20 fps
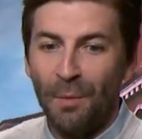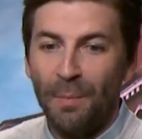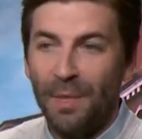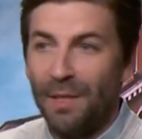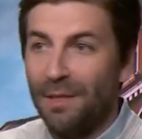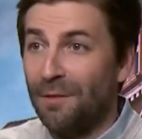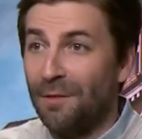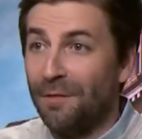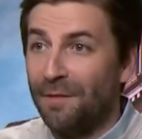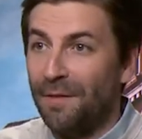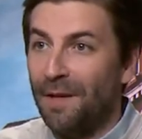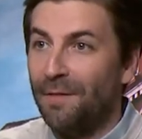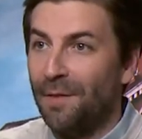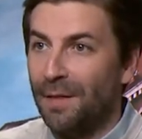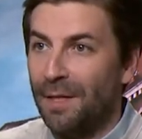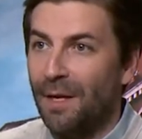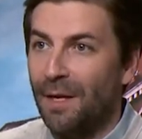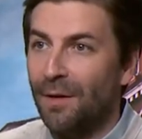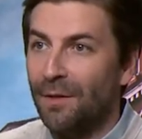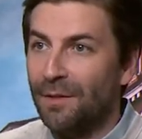pick your
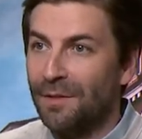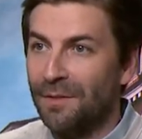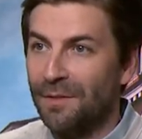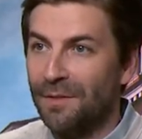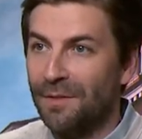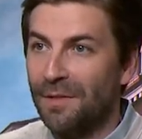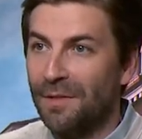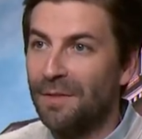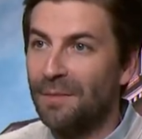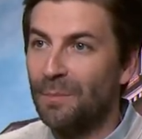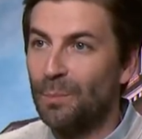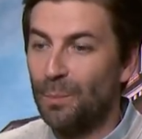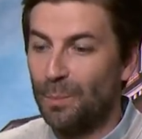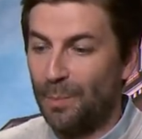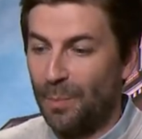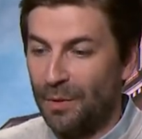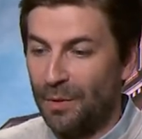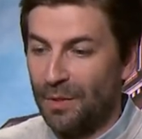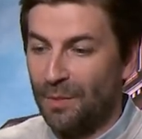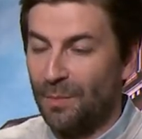favorite characters
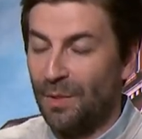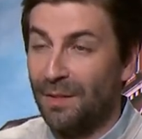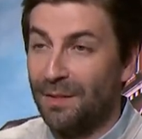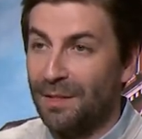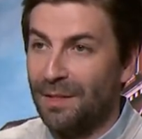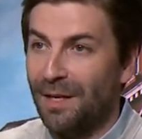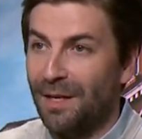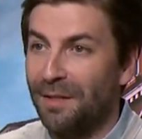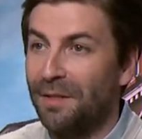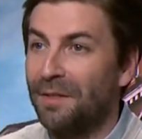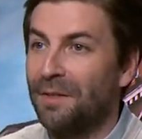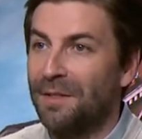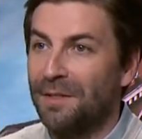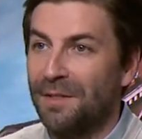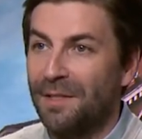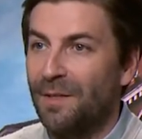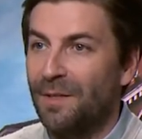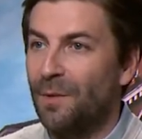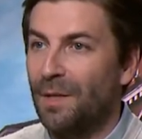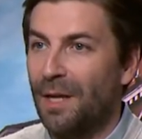and put them all together
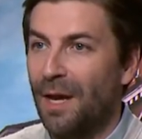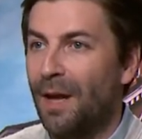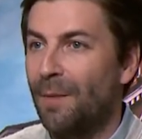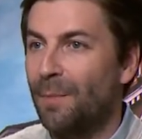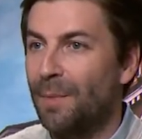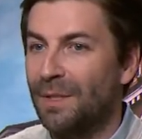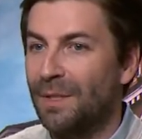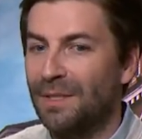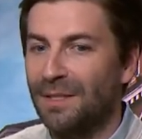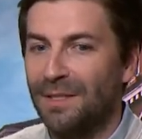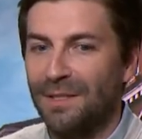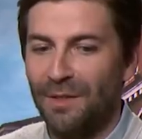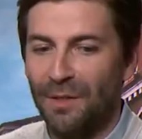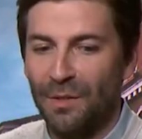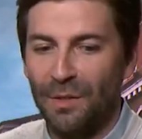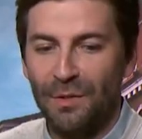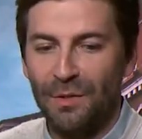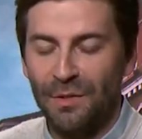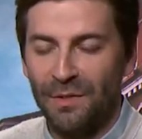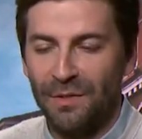and see what happens, you
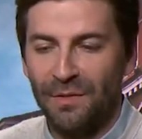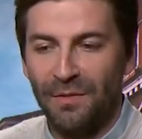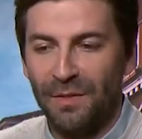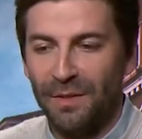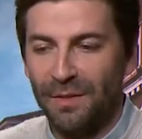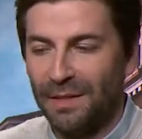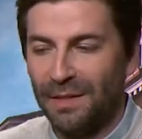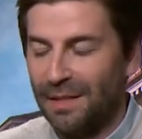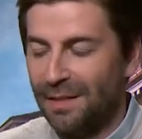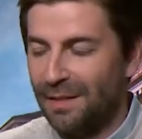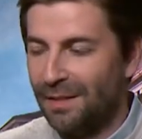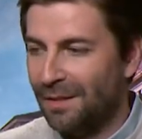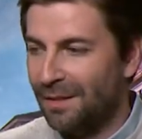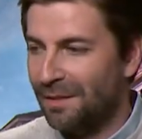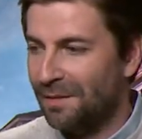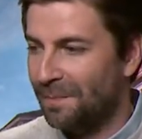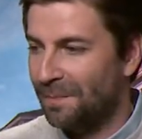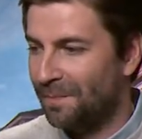know, you just feel like,